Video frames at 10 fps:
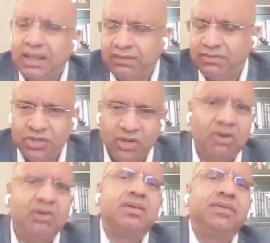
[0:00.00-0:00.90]
if
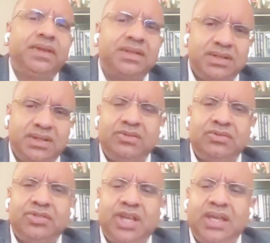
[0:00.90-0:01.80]
geographies need
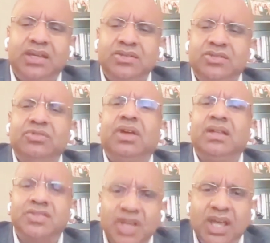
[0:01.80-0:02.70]
to change, you
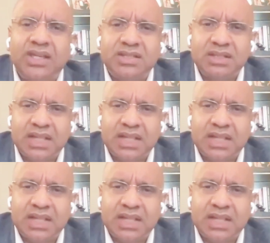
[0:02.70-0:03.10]
can change.